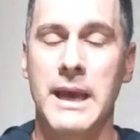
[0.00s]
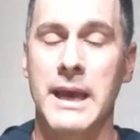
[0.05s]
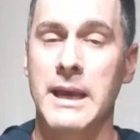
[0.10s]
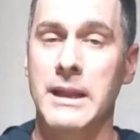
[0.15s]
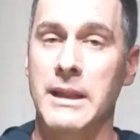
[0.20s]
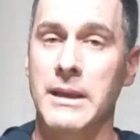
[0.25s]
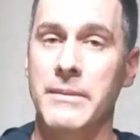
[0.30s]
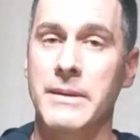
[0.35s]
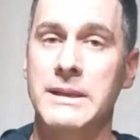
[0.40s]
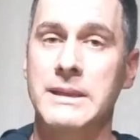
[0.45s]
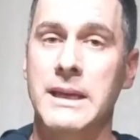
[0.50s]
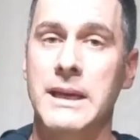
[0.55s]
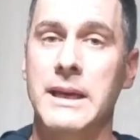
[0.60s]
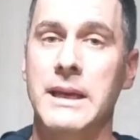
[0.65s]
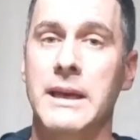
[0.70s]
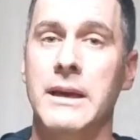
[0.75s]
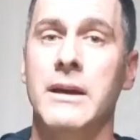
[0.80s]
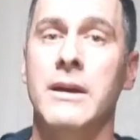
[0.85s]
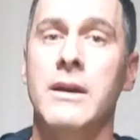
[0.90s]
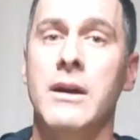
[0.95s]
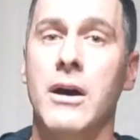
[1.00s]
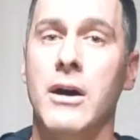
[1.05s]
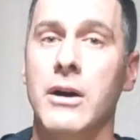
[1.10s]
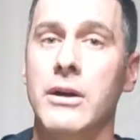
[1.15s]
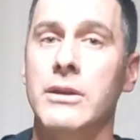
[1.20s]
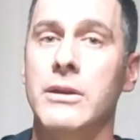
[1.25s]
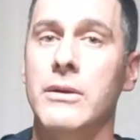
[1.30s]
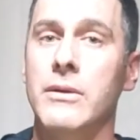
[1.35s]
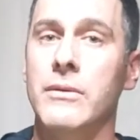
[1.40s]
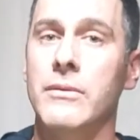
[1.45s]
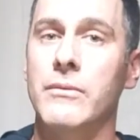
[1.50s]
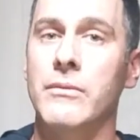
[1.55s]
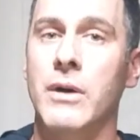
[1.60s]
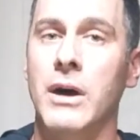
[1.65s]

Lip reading: And let me tell you, on the